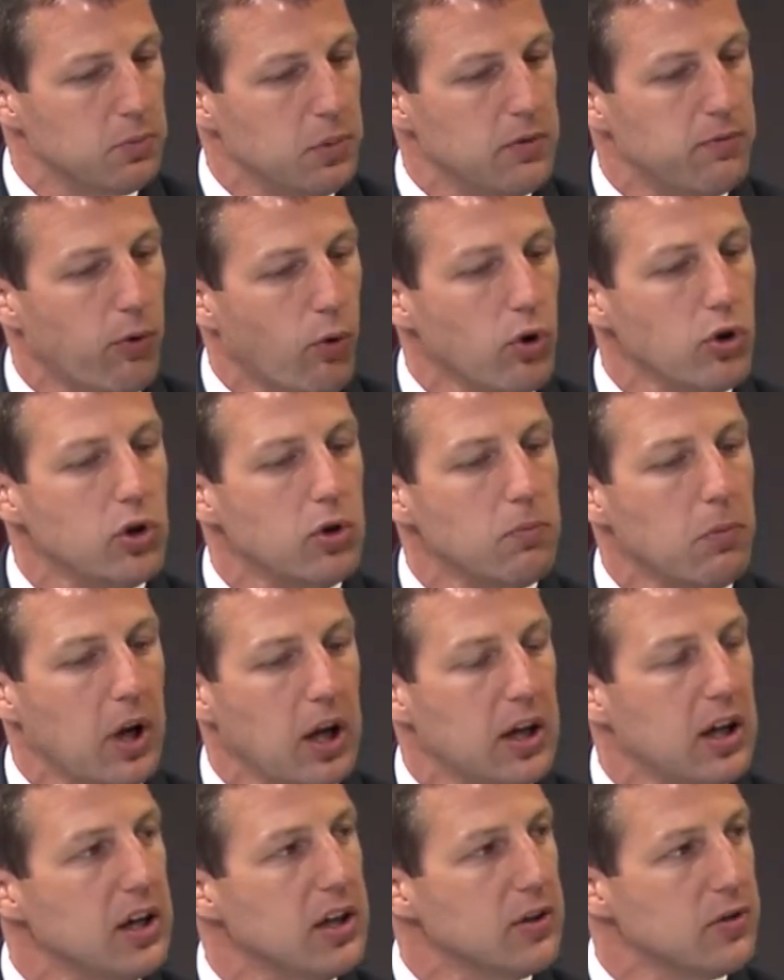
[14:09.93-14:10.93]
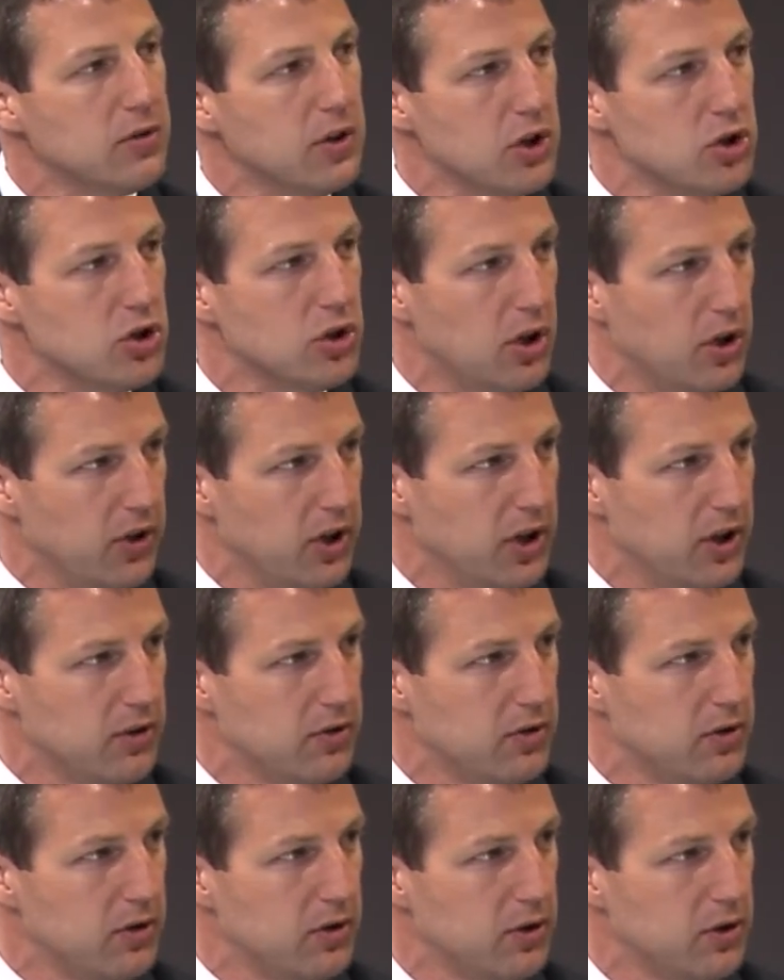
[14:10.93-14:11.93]
before you make a decision on
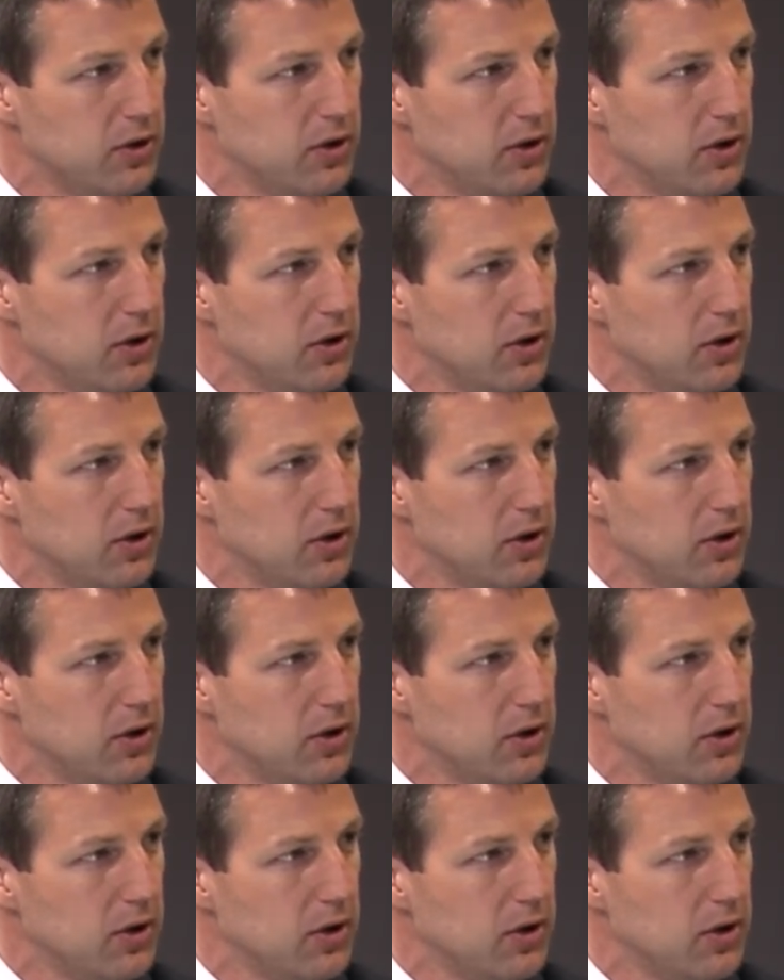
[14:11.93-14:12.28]
this, mm.